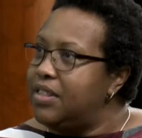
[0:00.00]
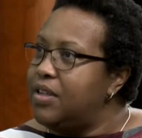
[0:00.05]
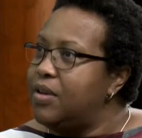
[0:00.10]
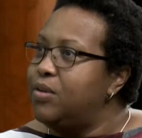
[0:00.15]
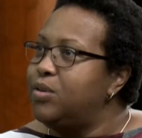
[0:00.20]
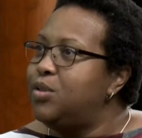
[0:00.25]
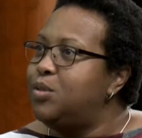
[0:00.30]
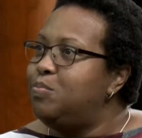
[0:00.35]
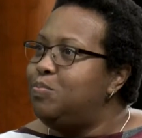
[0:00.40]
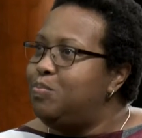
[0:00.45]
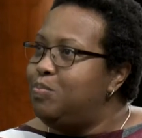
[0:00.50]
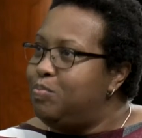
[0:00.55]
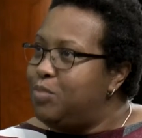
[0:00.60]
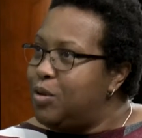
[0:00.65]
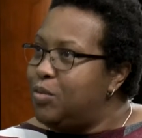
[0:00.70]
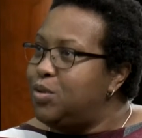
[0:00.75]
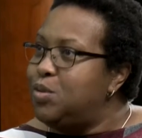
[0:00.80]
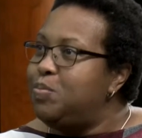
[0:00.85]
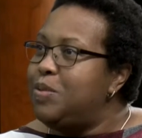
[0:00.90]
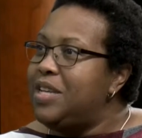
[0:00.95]
those
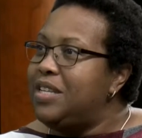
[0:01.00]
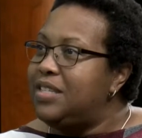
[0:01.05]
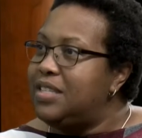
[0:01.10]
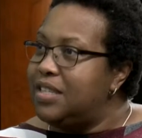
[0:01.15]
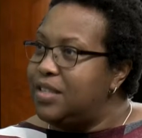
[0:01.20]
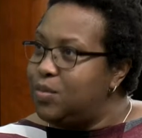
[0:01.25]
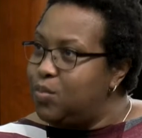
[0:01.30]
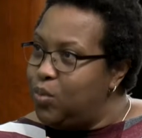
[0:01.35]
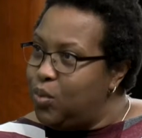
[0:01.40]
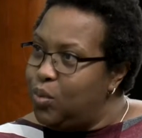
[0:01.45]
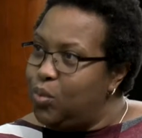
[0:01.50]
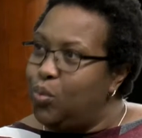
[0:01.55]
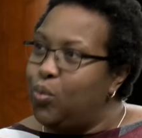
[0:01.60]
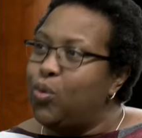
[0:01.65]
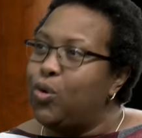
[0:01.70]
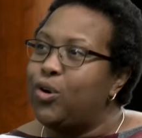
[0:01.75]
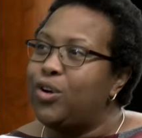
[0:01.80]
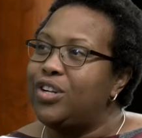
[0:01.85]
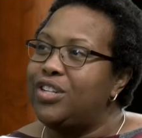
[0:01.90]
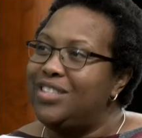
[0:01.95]
pieces will
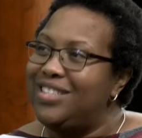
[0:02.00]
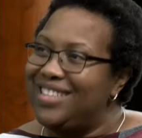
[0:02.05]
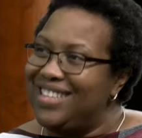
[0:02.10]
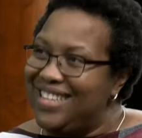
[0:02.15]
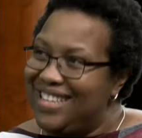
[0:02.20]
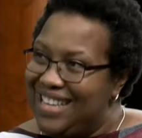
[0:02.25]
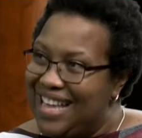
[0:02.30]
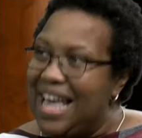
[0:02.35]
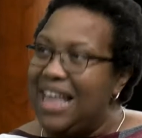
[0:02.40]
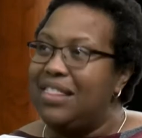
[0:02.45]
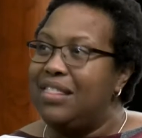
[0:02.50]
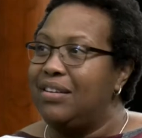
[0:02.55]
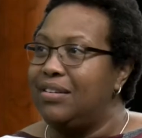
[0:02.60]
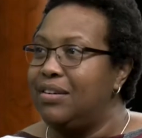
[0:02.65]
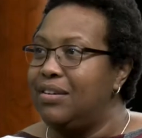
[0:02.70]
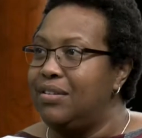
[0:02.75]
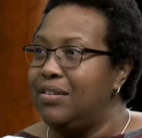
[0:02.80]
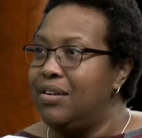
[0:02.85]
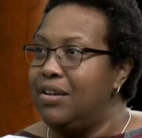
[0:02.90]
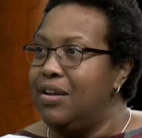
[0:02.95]
work
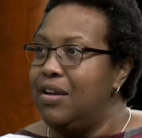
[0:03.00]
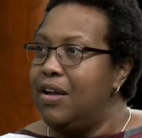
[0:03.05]
together